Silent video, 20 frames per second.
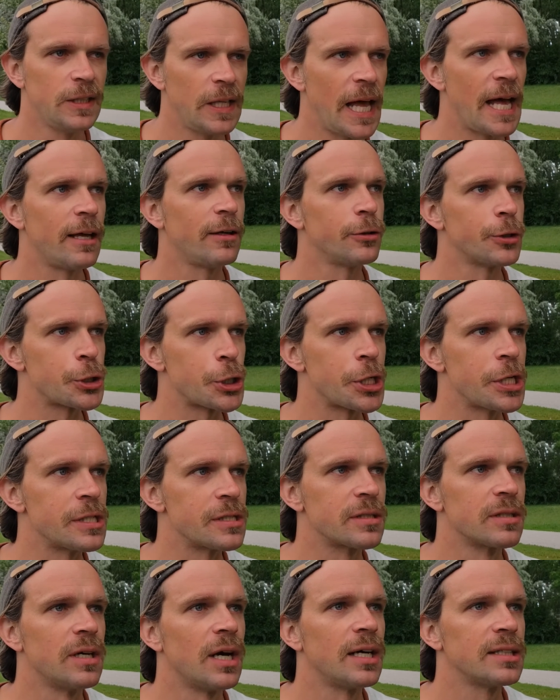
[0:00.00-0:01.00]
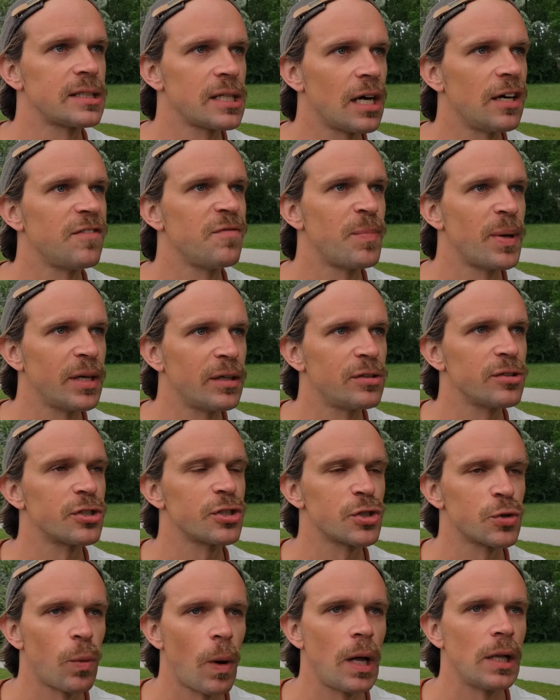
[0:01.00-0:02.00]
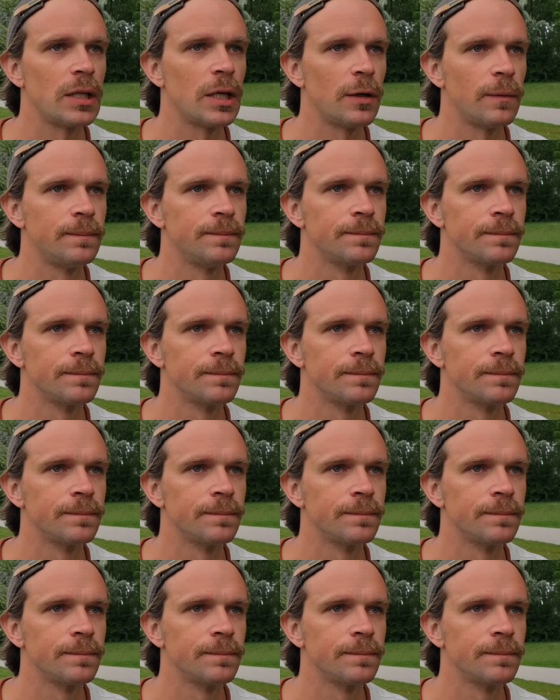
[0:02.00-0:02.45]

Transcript: allergies, a tough pill to swallow.